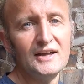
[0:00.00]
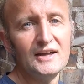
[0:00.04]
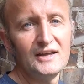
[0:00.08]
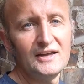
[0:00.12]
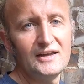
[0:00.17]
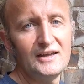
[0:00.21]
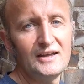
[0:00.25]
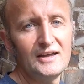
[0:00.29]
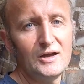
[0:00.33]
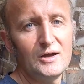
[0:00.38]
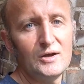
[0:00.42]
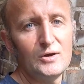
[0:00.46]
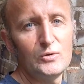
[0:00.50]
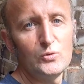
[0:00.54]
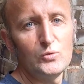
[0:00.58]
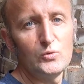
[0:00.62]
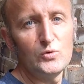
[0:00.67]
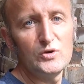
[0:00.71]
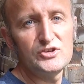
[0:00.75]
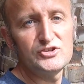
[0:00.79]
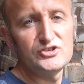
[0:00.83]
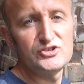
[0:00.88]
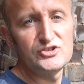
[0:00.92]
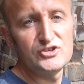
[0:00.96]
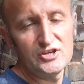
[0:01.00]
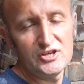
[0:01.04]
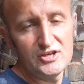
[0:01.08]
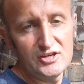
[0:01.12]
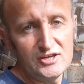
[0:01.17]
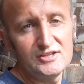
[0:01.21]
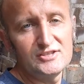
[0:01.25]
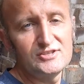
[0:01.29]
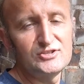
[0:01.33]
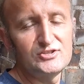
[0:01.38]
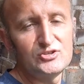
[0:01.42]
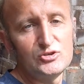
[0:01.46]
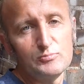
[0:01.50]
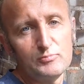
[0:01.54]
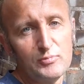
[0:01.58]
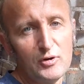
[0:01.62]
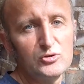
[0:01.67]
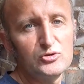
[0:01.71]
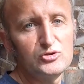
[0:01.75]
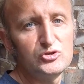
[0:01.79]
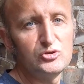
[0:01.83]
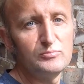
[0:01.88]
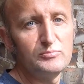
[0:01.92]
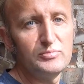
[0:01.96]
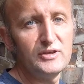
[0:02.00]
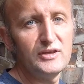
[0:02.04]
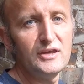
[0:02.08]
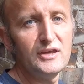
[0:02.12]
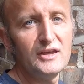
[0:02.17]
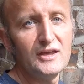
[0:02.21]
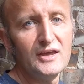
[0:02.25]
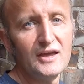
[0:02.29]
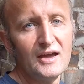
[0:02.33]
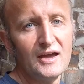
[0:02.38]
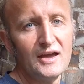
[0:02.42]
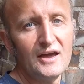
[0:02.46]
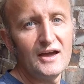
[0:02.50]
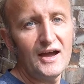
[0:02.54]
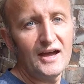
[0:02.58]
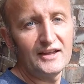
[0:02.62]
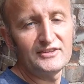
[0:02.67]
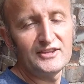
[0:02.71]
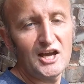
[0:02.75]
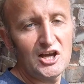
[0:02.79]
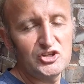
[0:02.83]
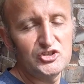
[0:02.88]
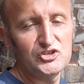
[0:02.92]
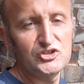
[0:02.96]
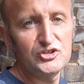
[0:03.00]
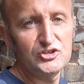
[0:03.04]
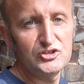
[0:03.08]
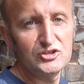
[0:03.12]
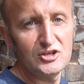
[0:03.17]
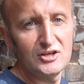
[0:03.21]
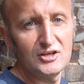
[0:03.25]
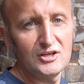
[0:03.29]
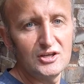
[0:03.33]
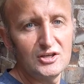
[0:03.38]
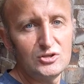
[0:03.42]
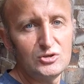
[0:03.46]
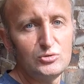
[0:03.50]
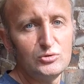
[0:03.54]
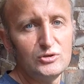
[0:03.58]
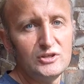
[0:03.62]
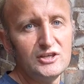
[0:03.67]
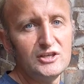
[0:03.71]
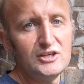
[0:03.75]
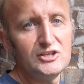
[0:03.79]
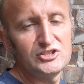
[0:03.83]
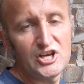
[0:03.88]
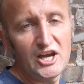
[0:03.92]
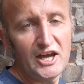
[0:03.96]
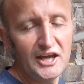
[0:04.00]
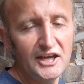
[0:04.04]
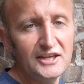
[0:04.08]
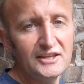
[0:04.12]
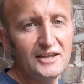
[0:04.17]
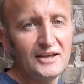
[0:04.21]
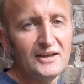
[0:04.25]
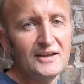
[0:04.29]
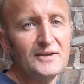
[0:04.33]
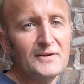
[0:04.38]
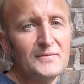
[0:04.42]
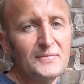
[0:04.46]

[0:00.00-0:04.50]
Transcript: uh, which is supposed to be attached uh, to the chain